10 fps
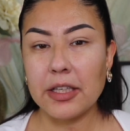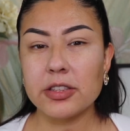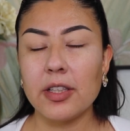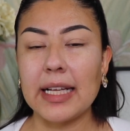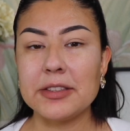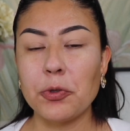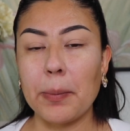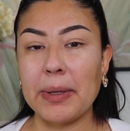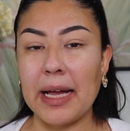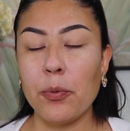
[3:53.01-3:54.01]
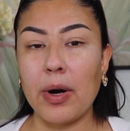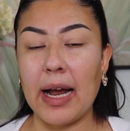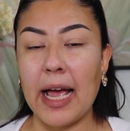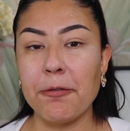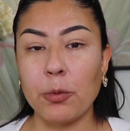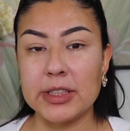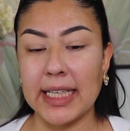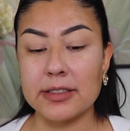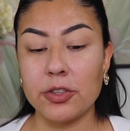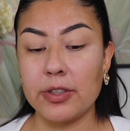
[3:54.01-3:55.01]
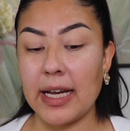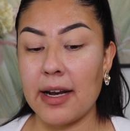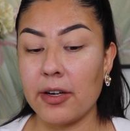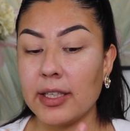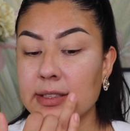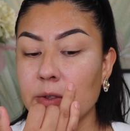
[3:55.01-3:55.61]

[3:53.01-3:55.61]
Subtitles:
I also like to apply it where I have more textured areas.